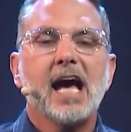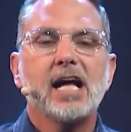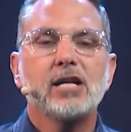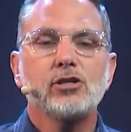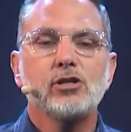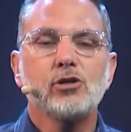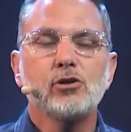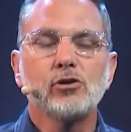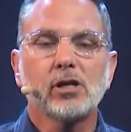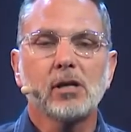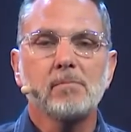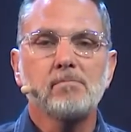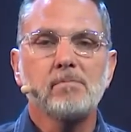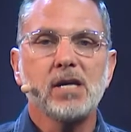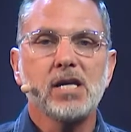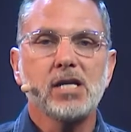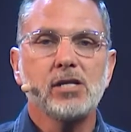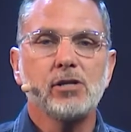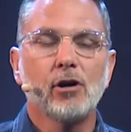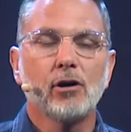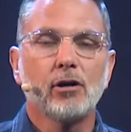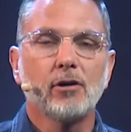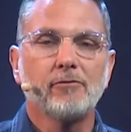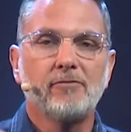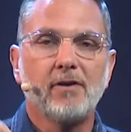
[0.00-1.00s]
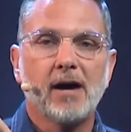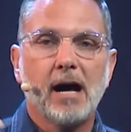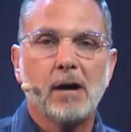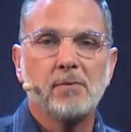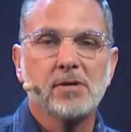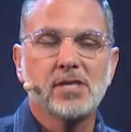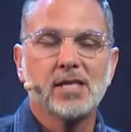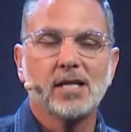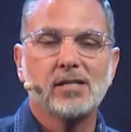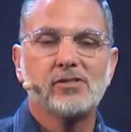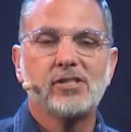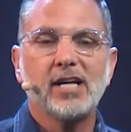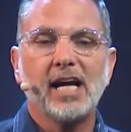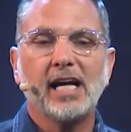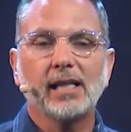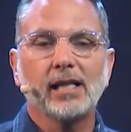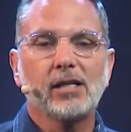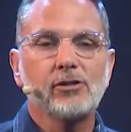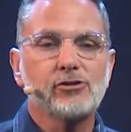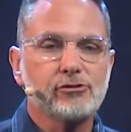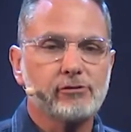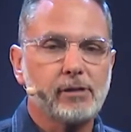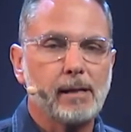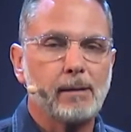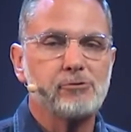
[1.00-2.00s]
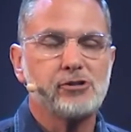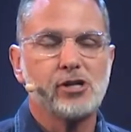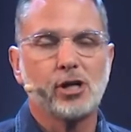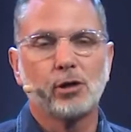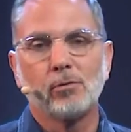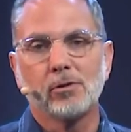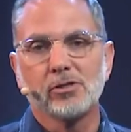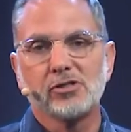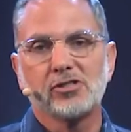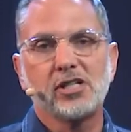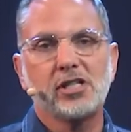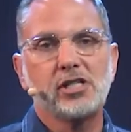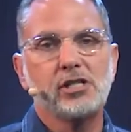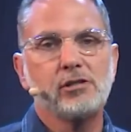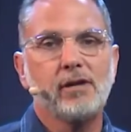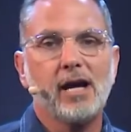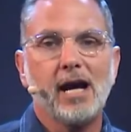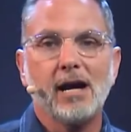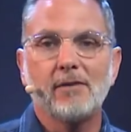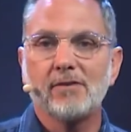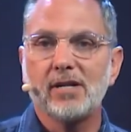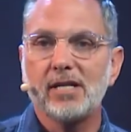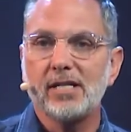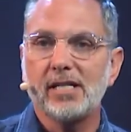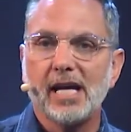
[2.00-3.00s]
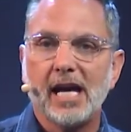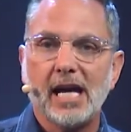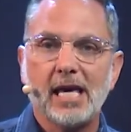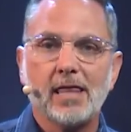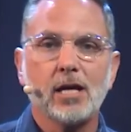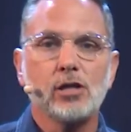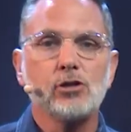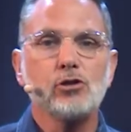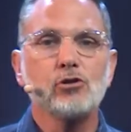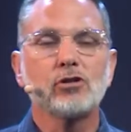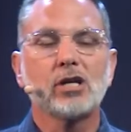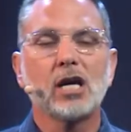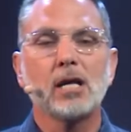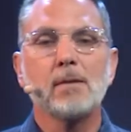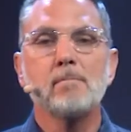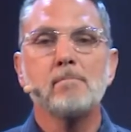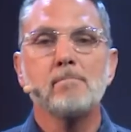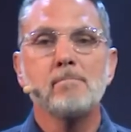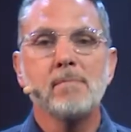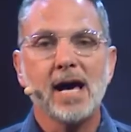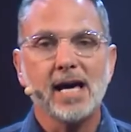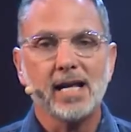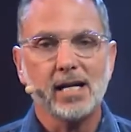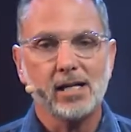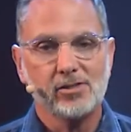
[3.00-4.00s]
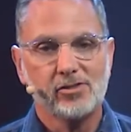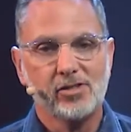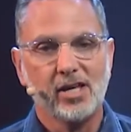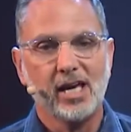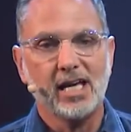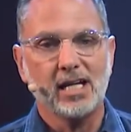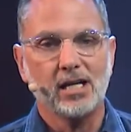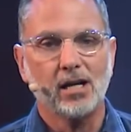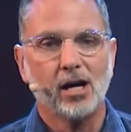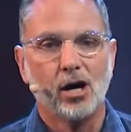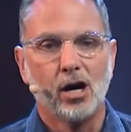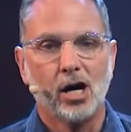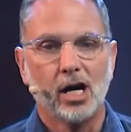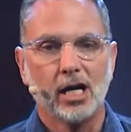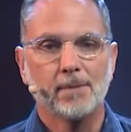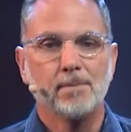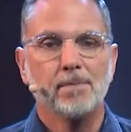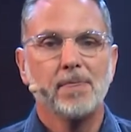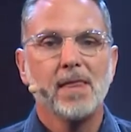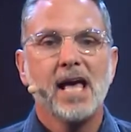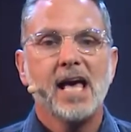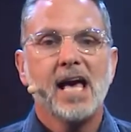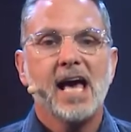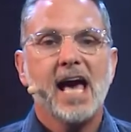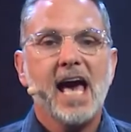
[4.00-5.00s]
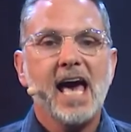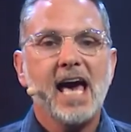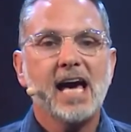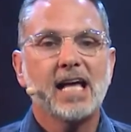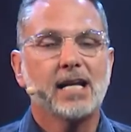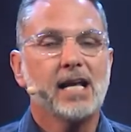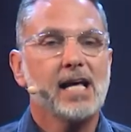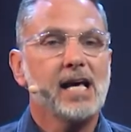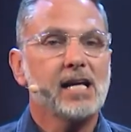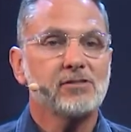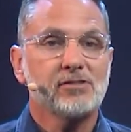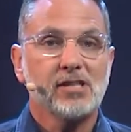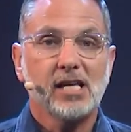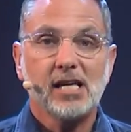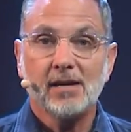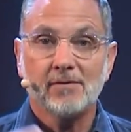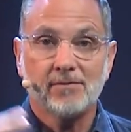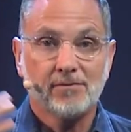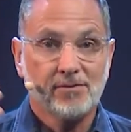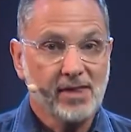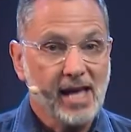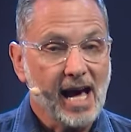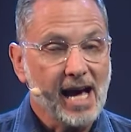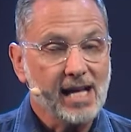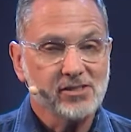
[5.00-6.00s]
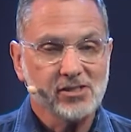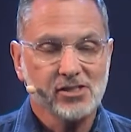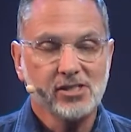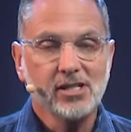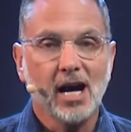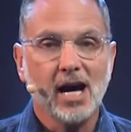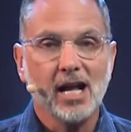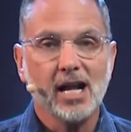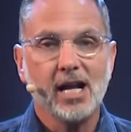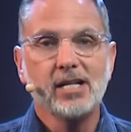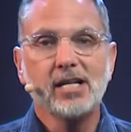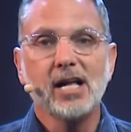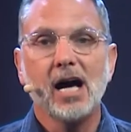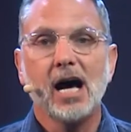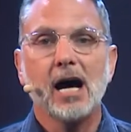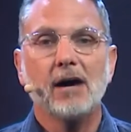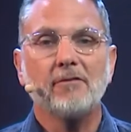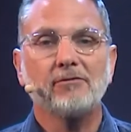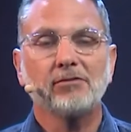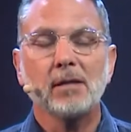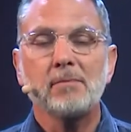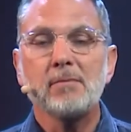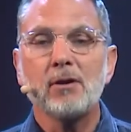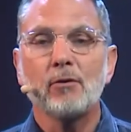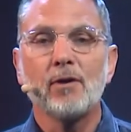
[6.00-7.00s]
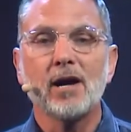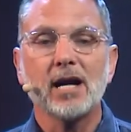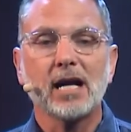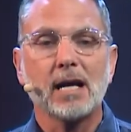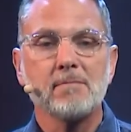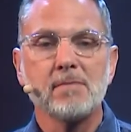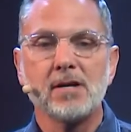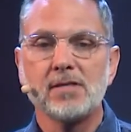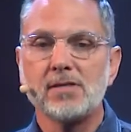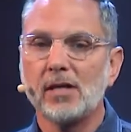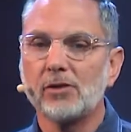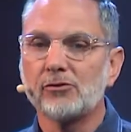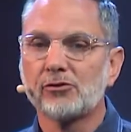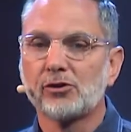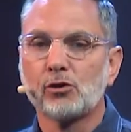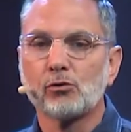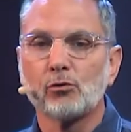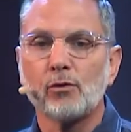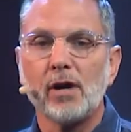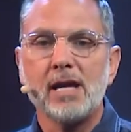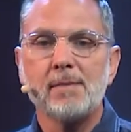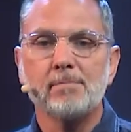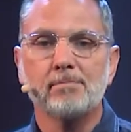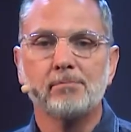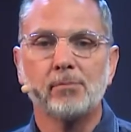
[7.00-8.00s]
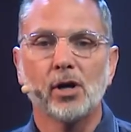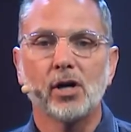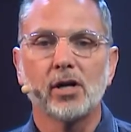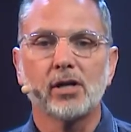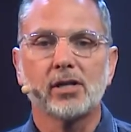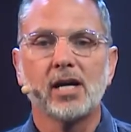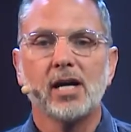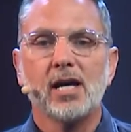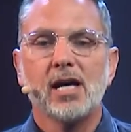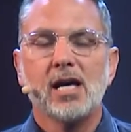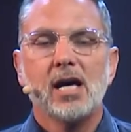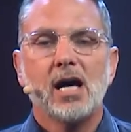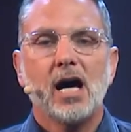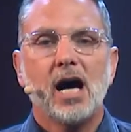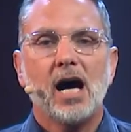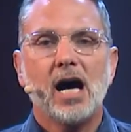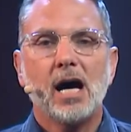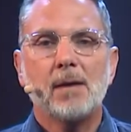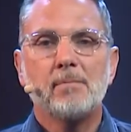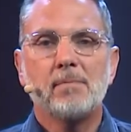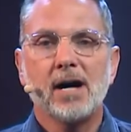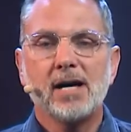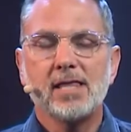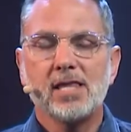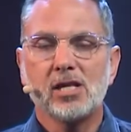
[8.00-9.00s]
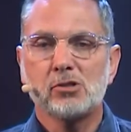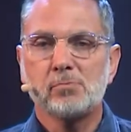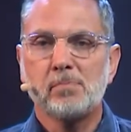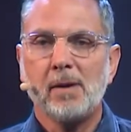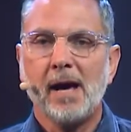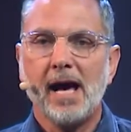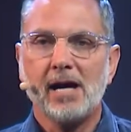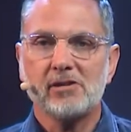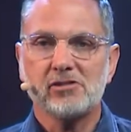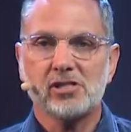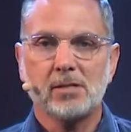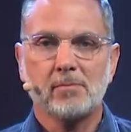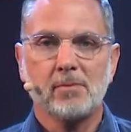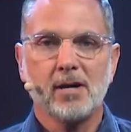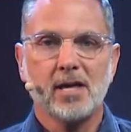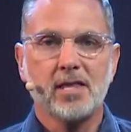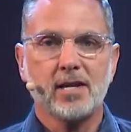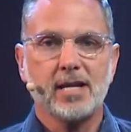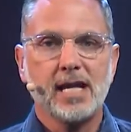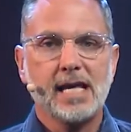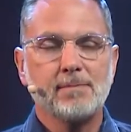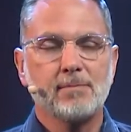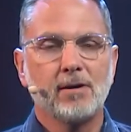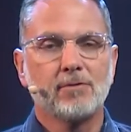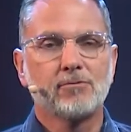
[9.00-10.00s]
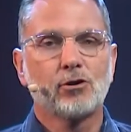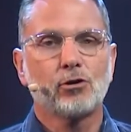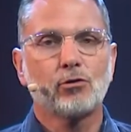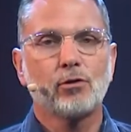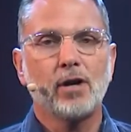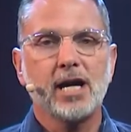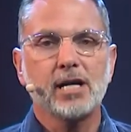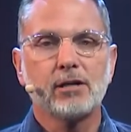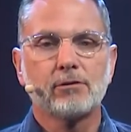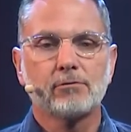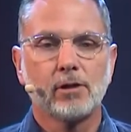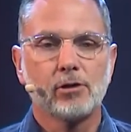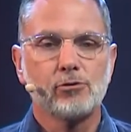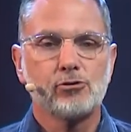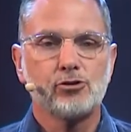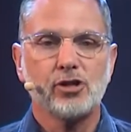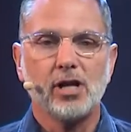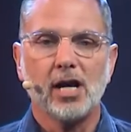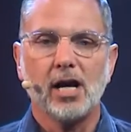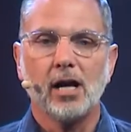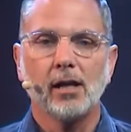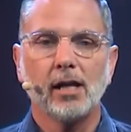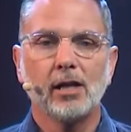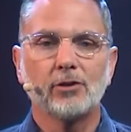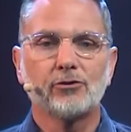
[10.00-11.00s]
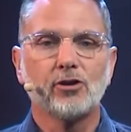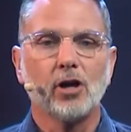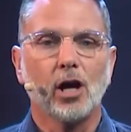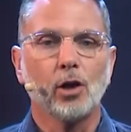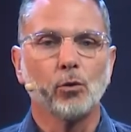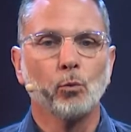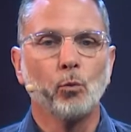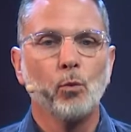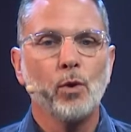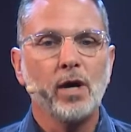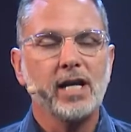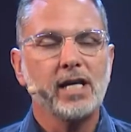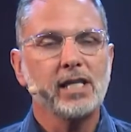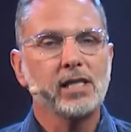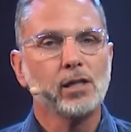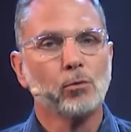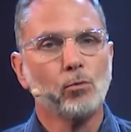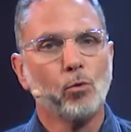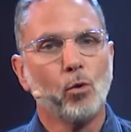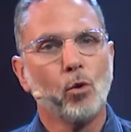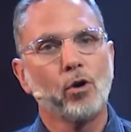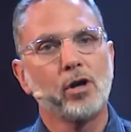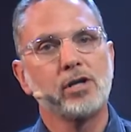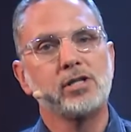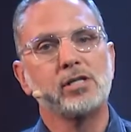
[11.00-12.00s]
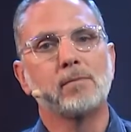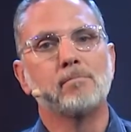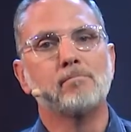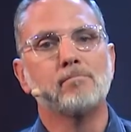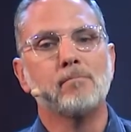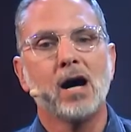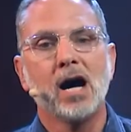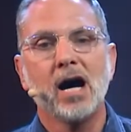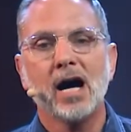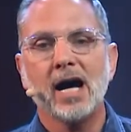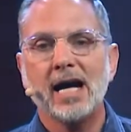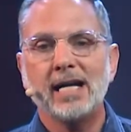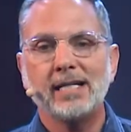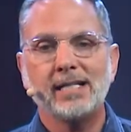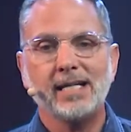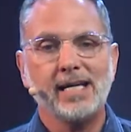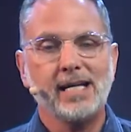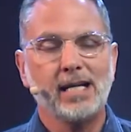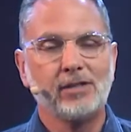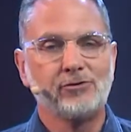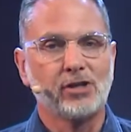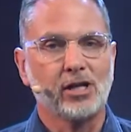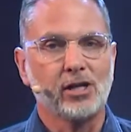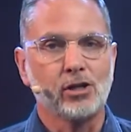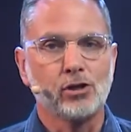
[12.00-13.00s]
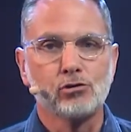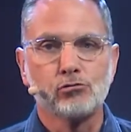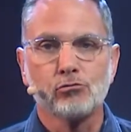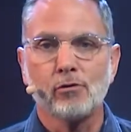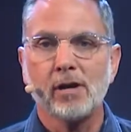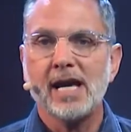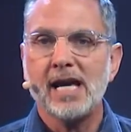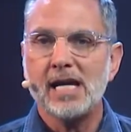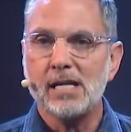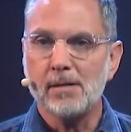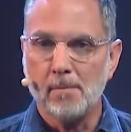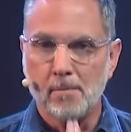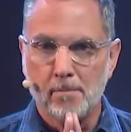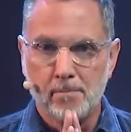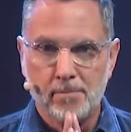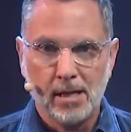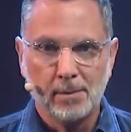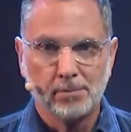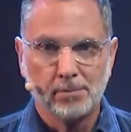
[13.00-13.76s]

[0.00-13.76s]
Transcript: and you can be notified with a daily scripture we'll send you every day that you can meditate on. And as if that's not enough, let me recommend this great book by this pastor by the name of Craig Groeschel. It's called Winning the War in Your Mind. It is a great